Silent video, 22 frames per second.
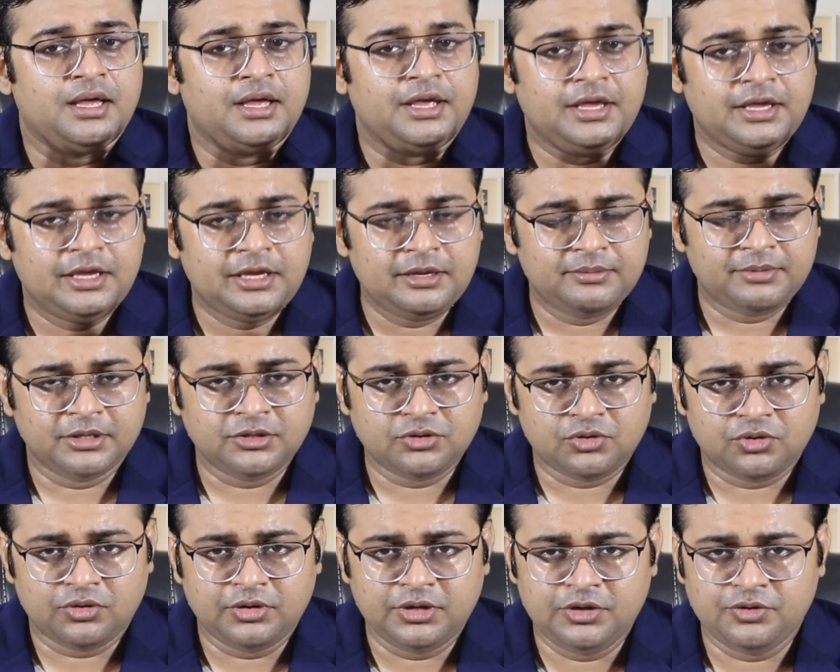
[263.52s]
Even
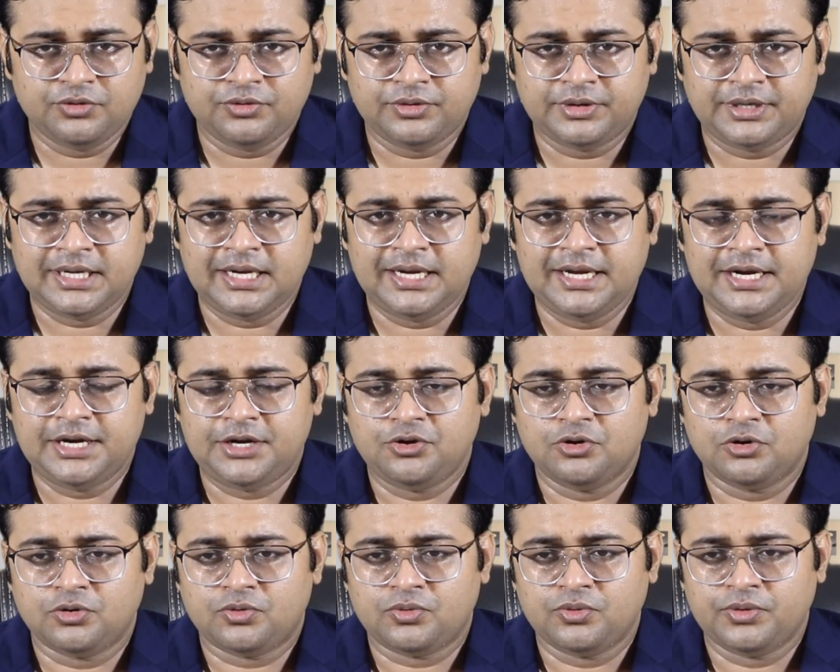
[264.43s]
though you delete
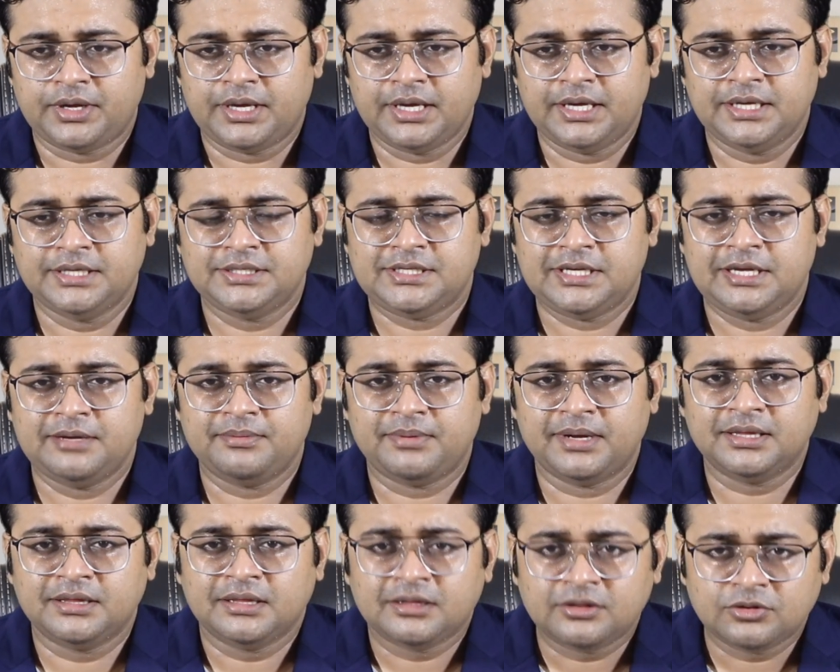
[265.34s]
your cookies,
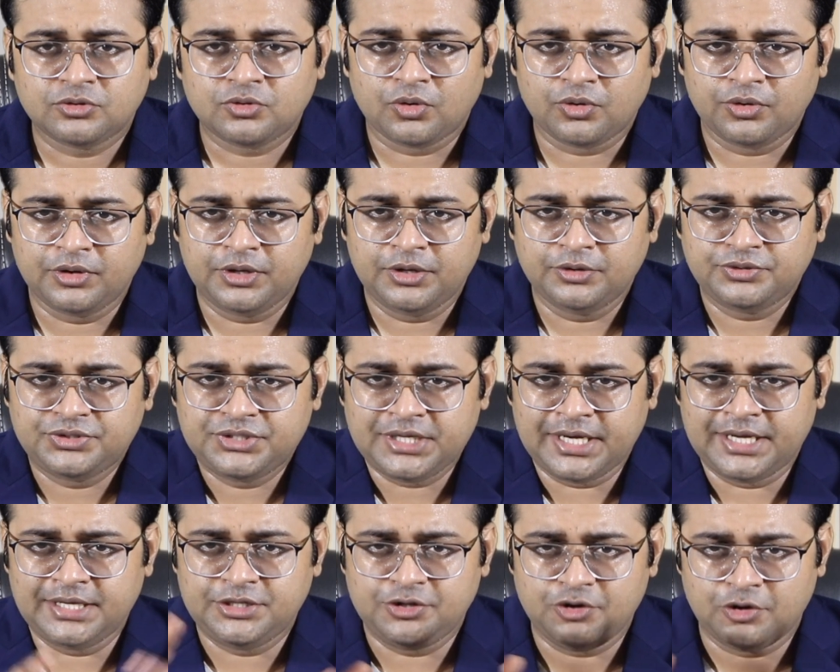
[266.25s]
even though you
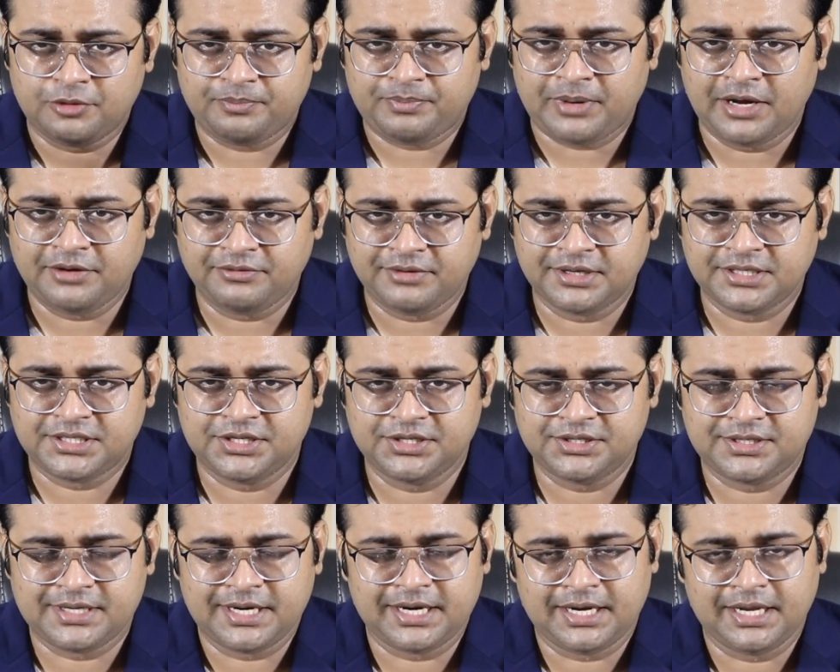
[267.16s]
change your privacy
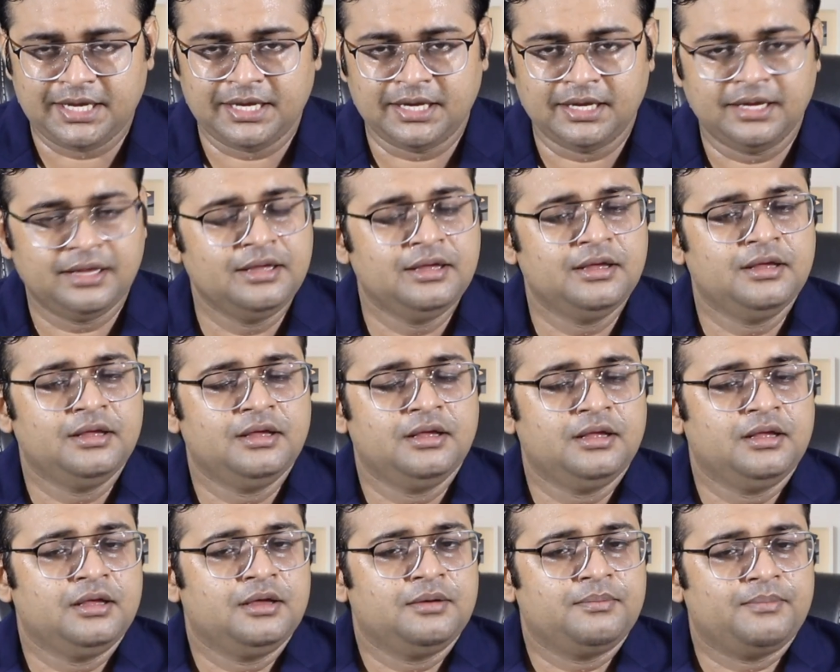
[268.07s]
setting,
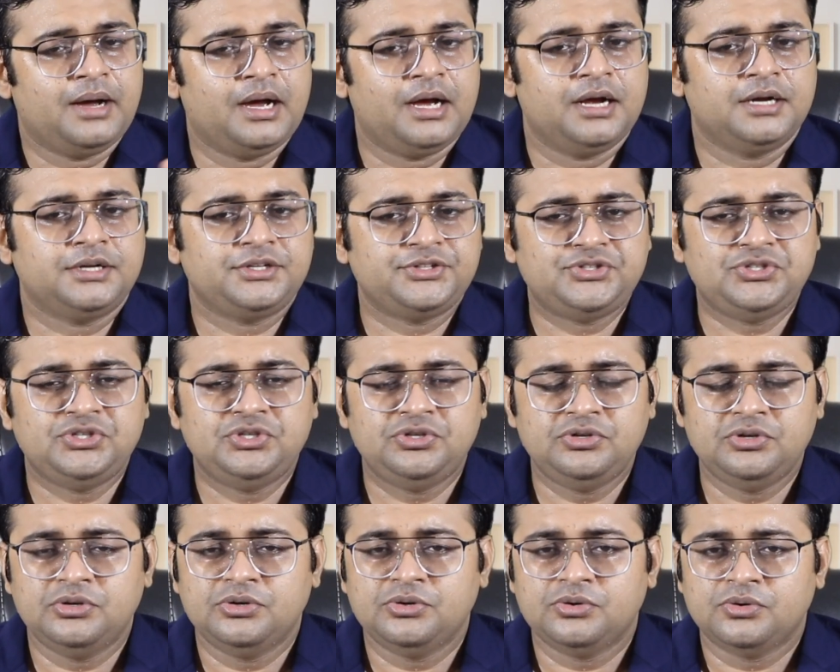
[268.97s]
but
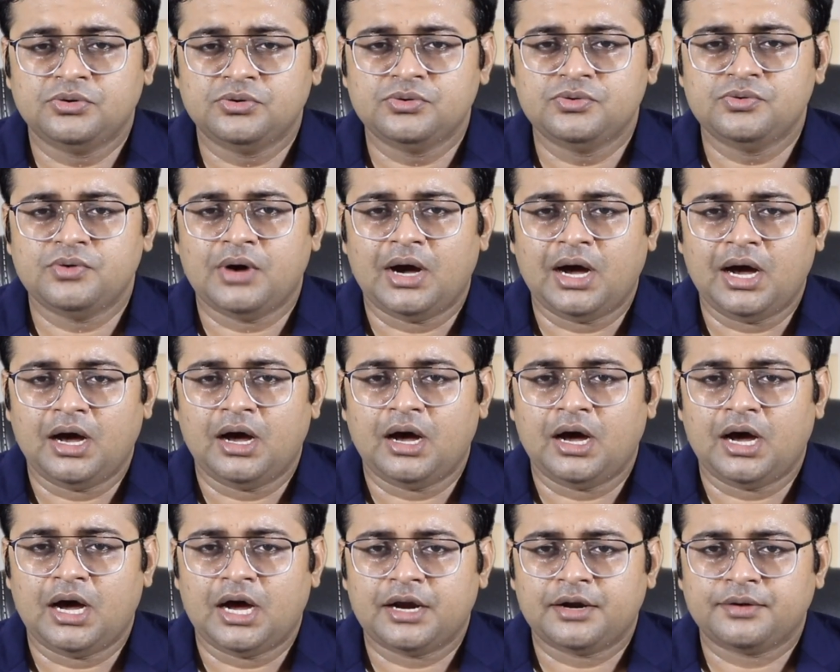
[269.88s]
you
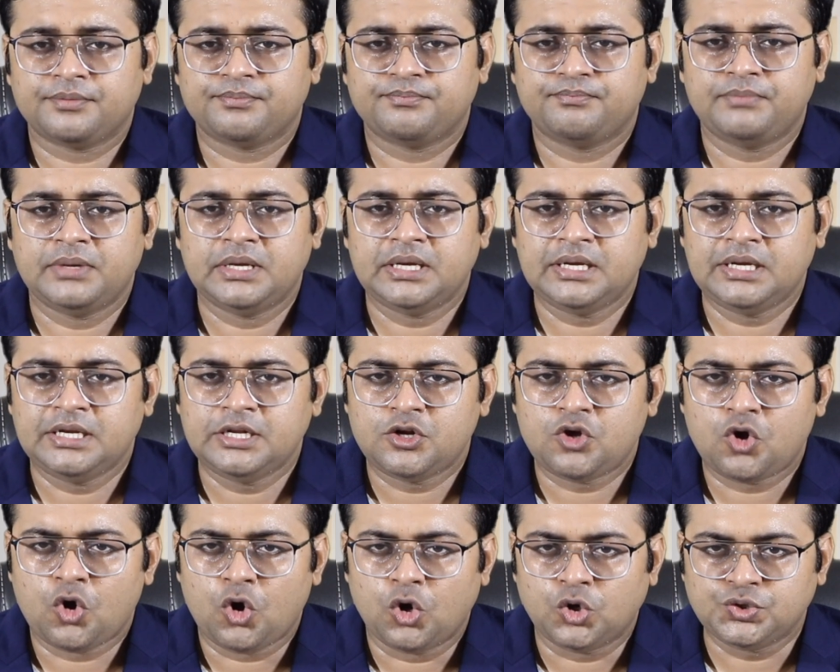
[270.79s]
are being
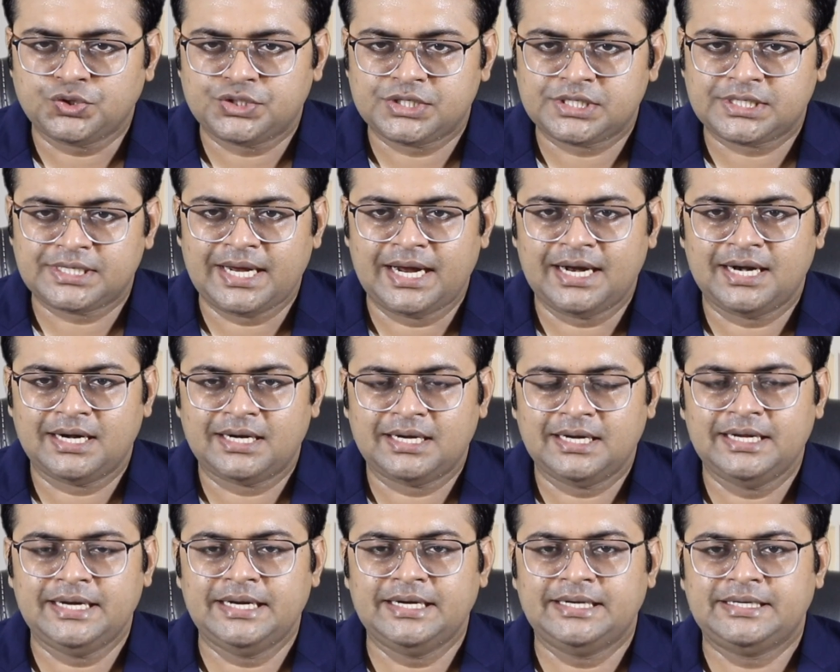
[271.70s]

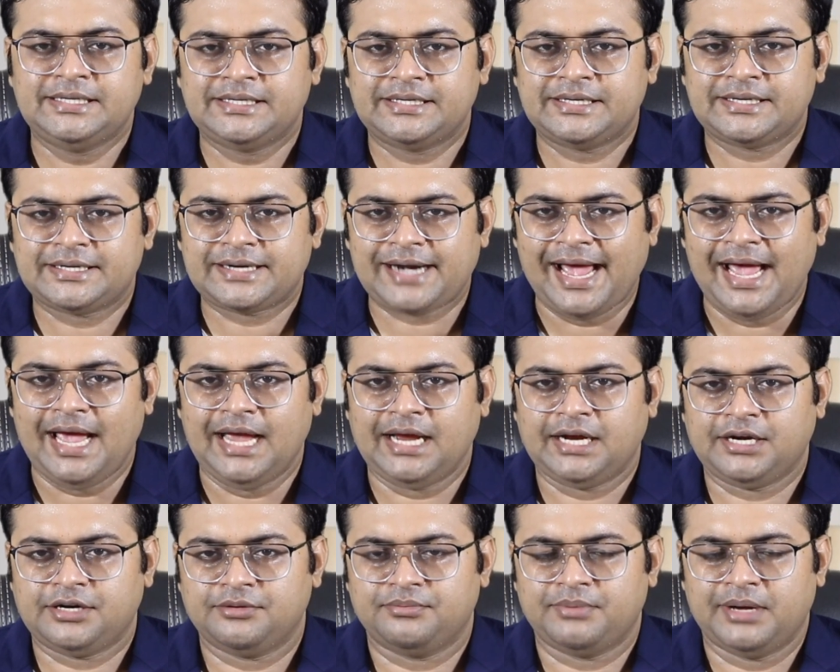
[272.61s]
constantly
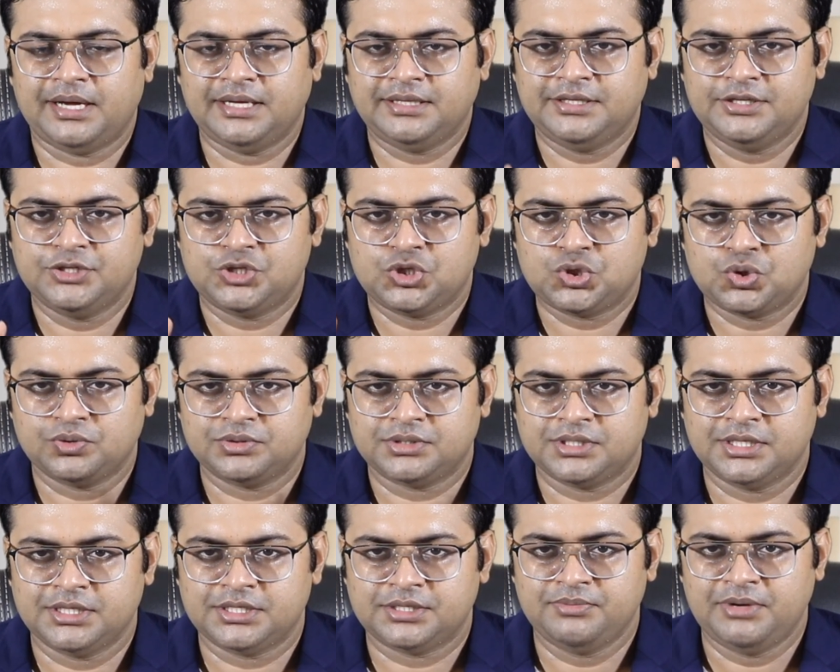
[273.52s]
tracked by this
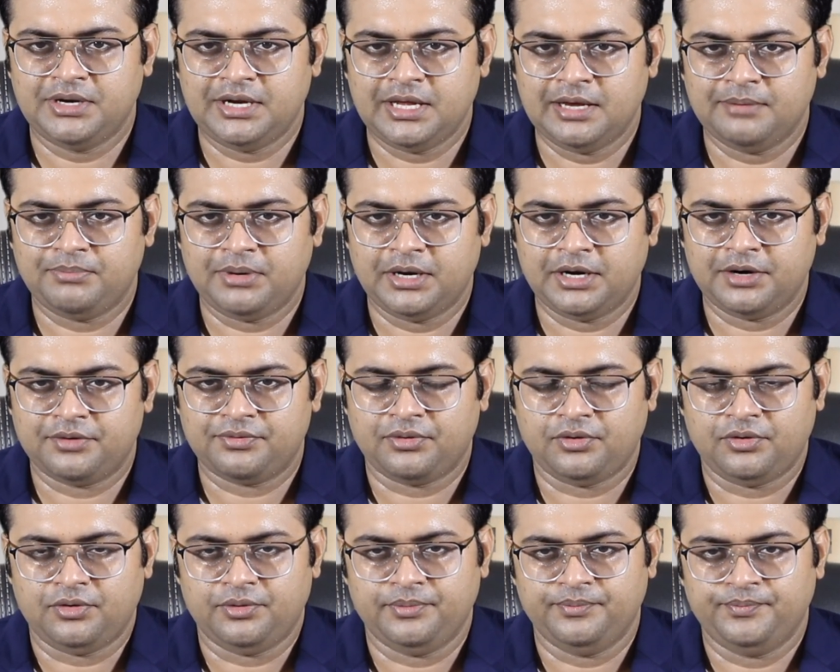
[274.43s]
social media
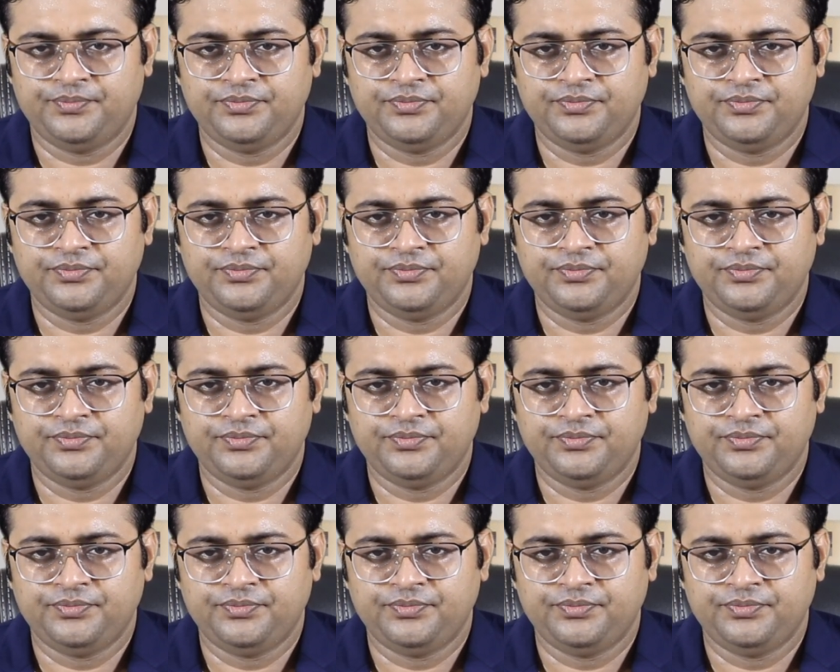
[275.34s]
platform.